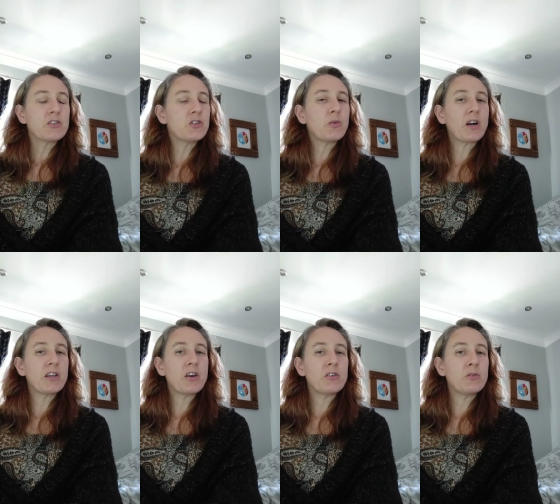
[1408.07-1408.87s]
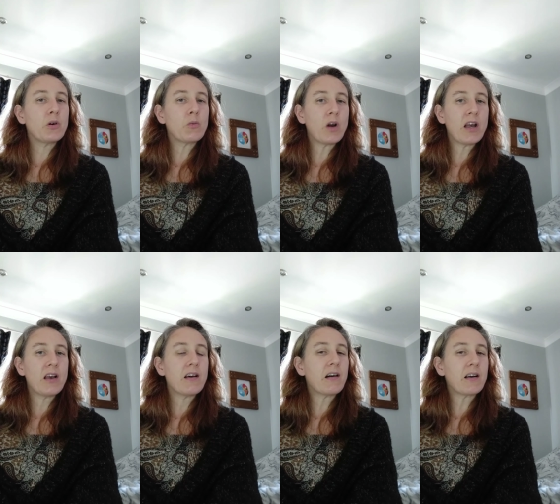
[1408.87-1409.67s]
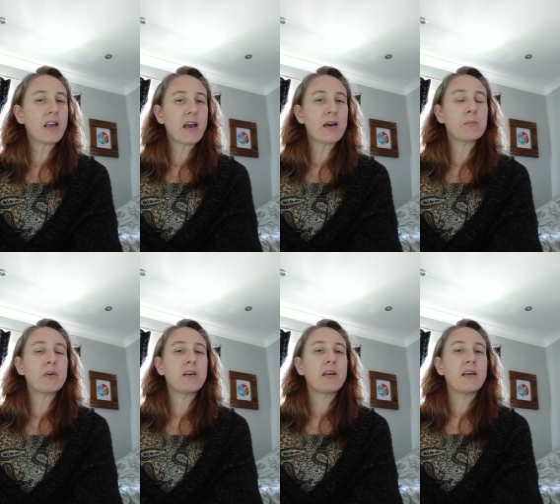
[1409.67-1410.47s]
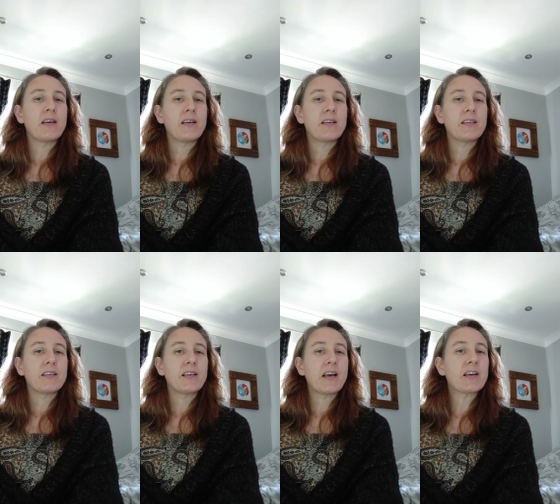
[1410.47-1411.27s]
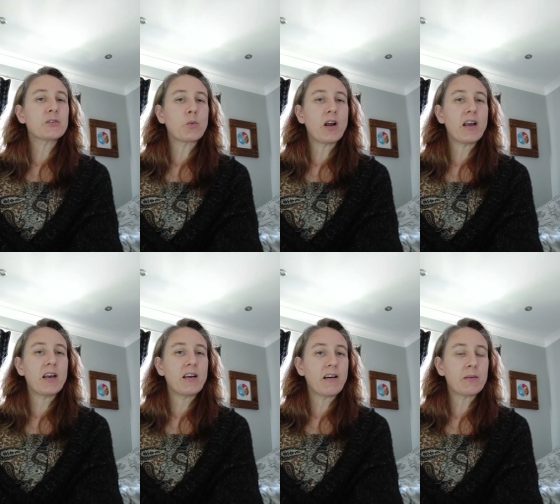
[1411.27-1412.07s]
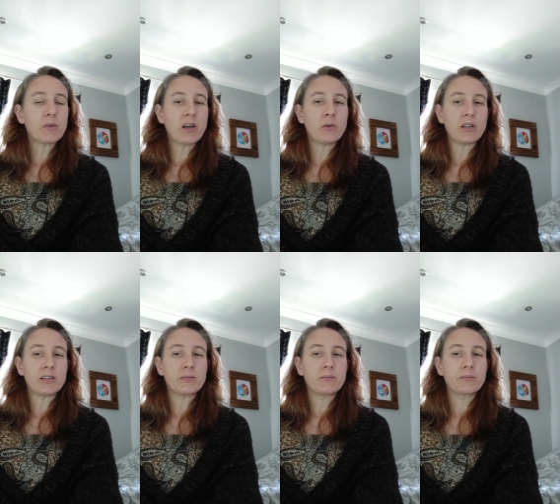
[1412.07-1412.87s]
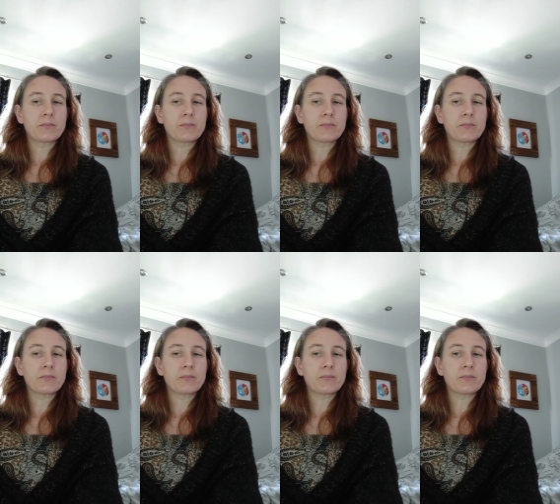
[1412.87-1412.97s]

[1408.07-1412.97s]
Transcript: Do I know where I am and where I'm going?